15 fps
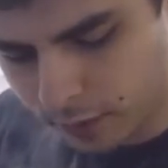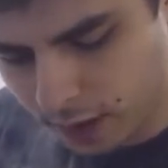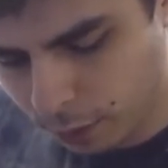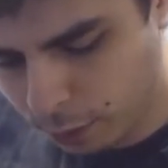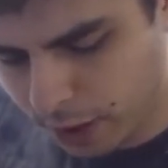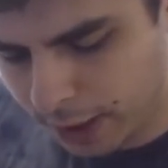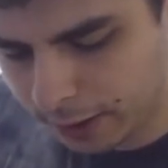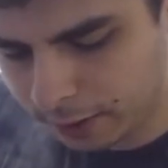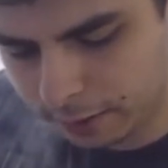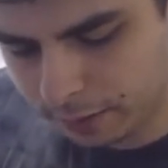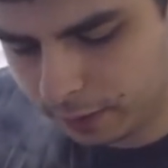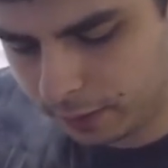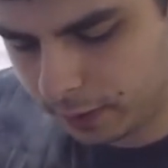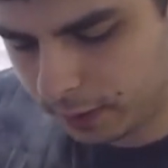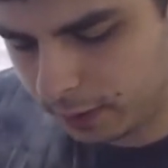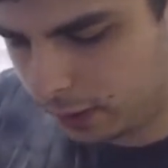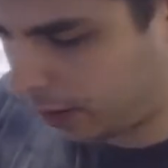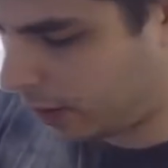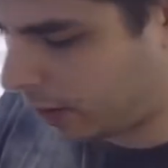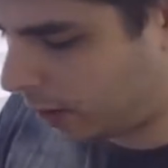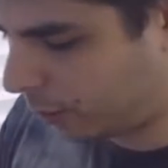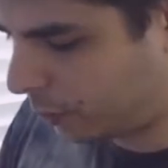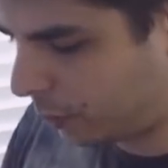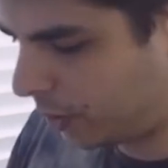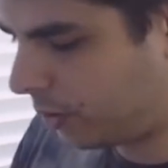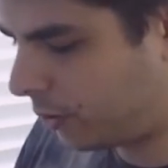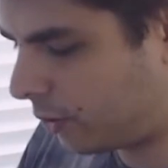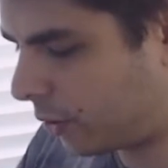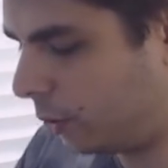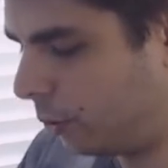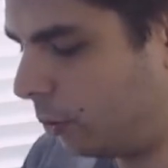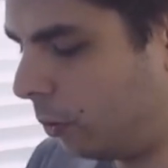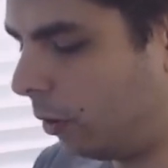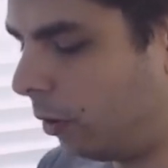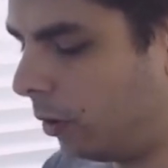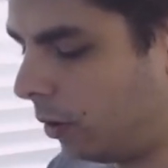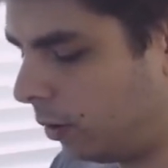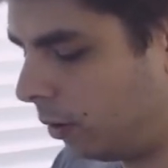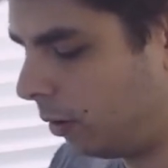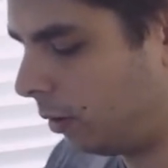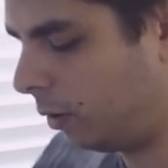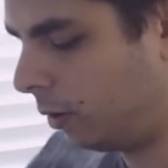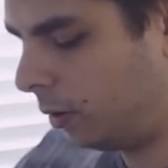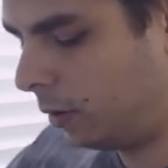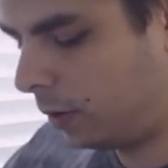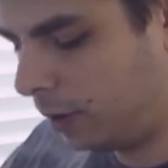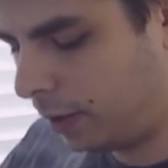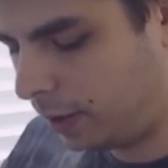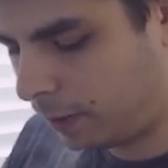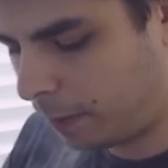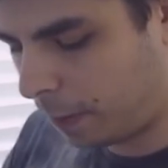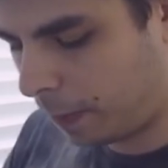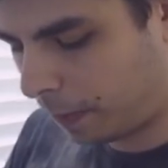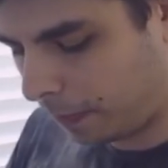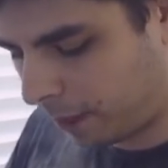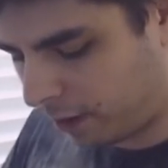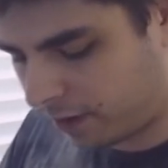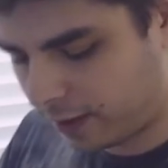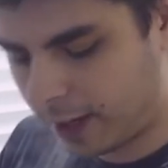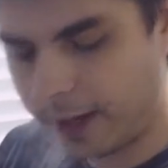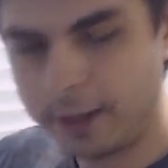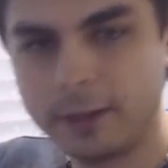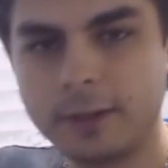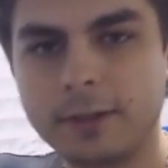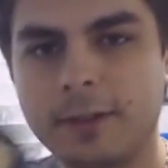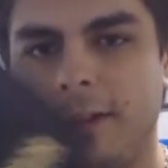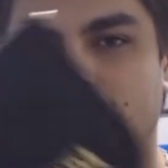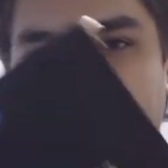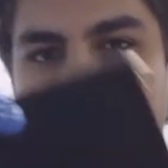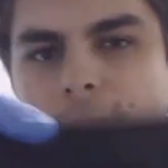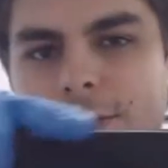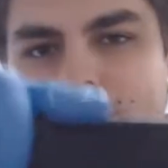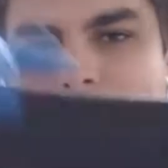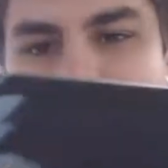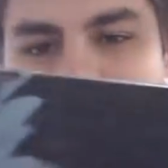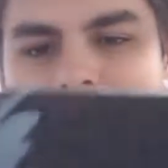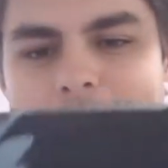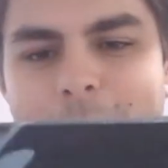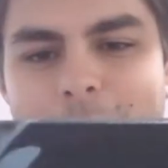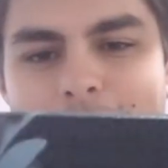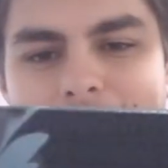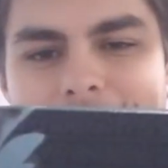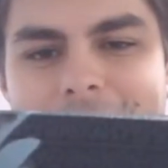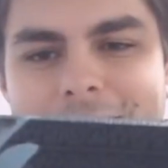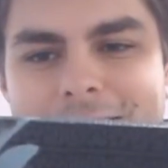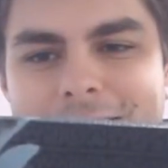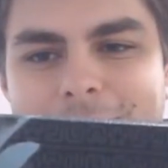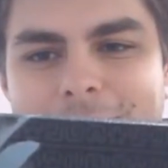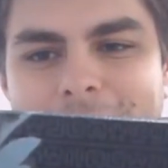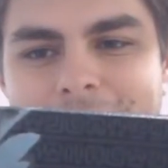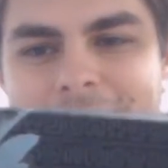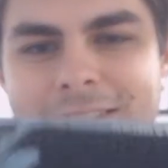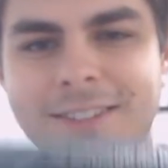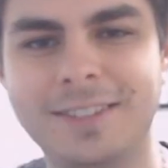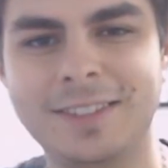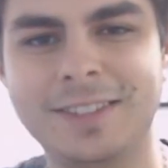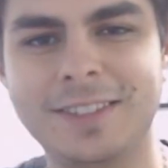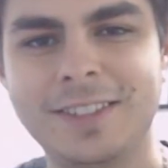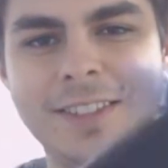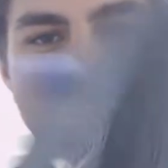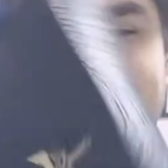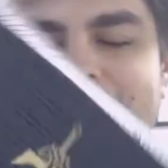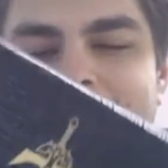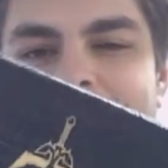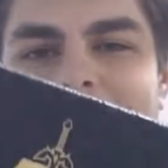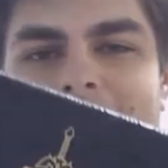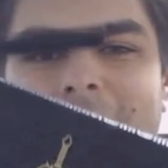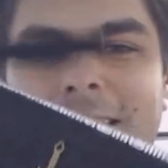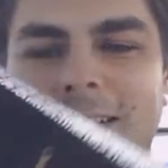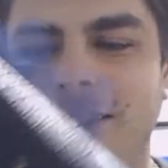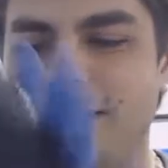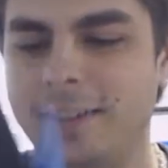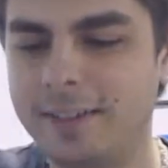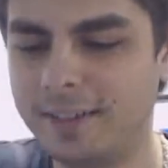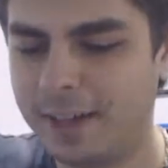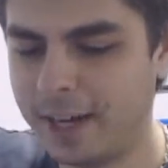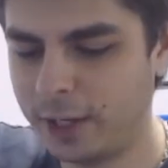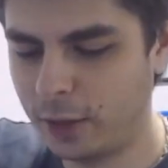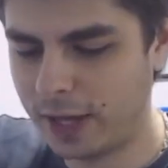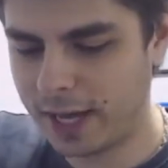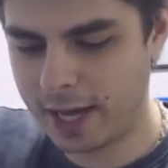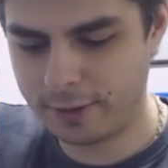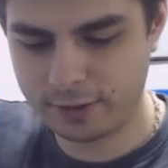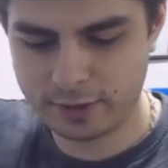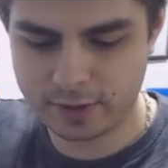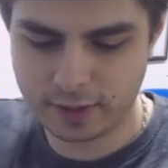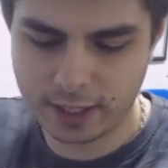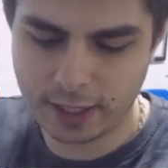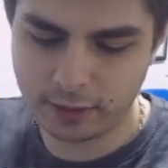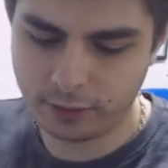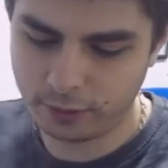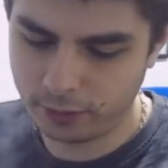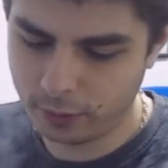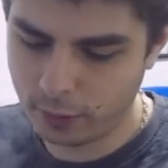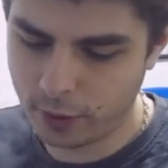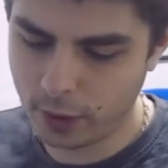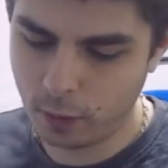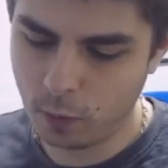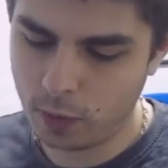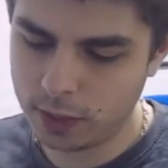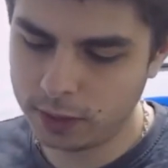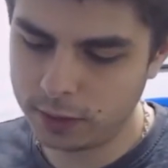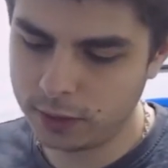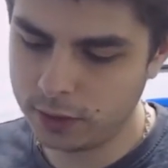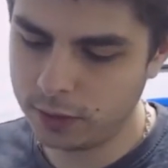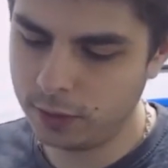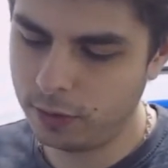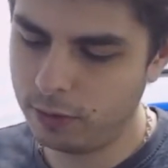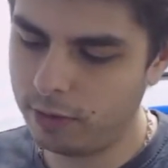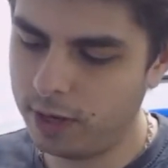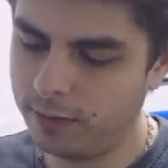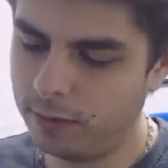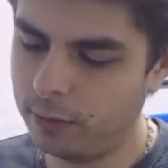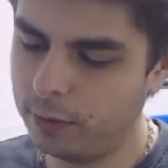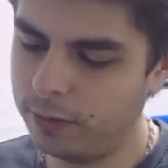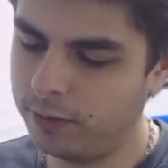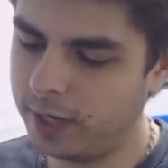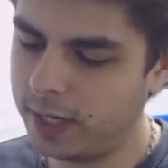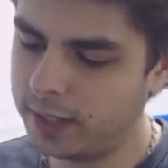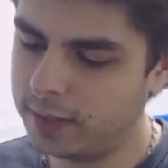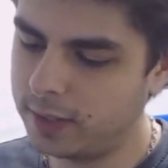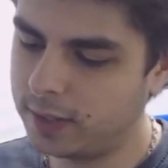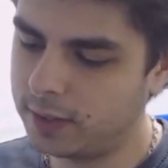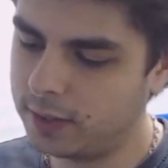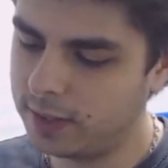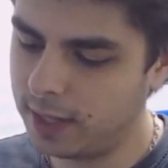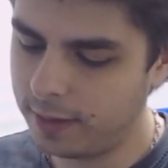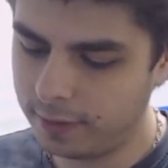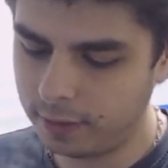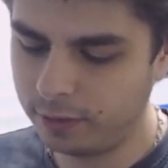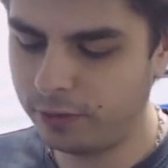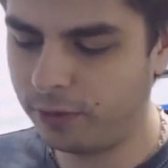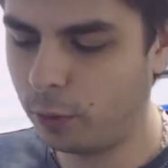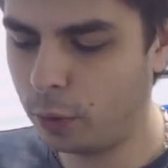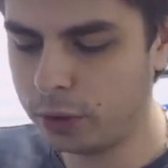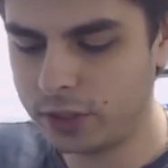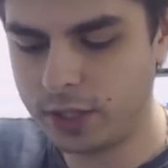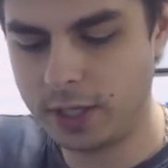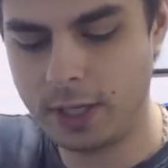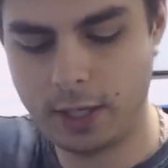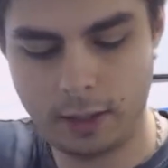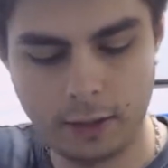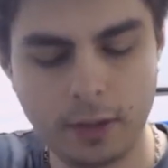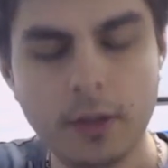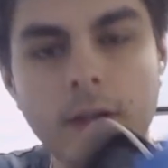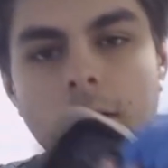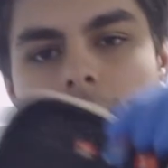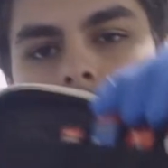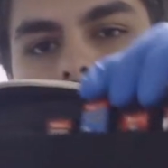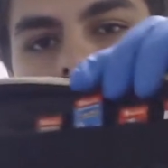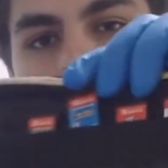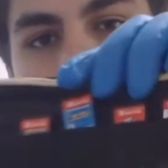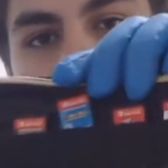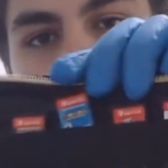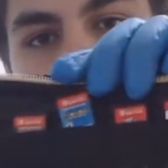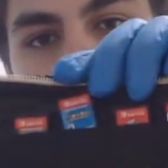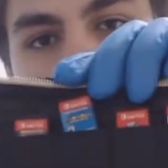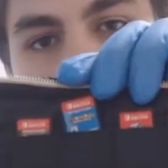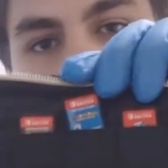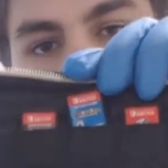But it comes with this cool design, which is pretty awesome. And inside you have slots for 14 games.